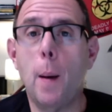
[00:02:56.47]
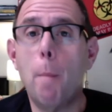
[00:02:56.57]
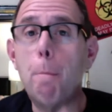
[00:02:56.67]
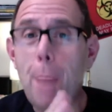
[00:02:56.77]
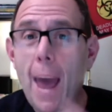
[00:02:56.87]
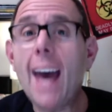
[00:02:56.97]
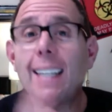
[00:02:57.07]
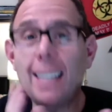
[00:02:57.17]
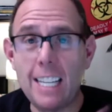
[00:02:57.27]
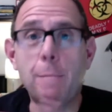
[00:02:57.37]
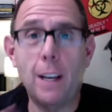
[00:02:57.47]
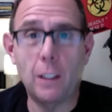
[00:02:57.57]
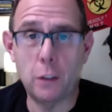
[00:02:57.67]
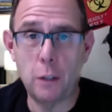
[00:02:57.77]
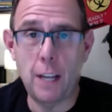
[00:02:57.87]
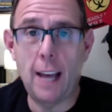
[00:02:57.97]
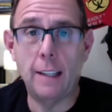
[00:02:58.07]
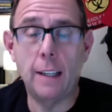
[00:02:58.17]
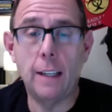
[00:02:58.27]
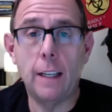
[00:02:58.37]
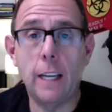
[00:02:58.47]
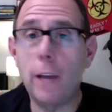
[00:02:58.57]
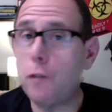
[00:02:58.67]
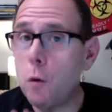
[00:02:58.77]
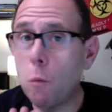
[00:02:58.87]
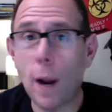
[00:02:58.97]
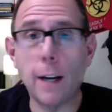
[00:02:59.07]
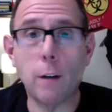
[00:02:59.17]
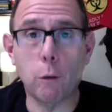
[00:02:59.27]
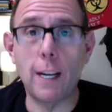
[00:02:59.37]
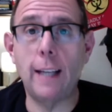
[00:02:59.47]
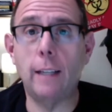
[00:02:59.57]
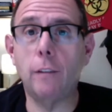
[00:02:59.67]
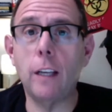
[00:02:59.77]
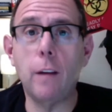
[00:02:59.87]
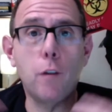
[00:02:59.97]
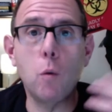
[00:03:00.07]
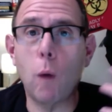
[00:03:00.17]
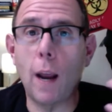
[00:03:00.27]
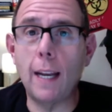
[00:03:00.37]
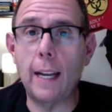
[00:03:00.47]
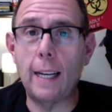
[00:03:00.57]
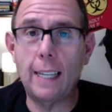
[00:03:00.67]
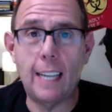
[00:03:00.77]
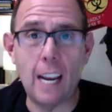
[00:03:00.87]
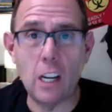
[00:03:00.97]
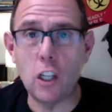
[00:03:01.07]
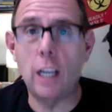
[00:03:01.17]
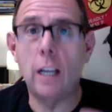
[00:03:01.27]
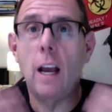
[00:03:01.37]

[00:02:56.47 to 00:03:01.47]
Bad emails are dead. If you write creatively, if you write an engaging,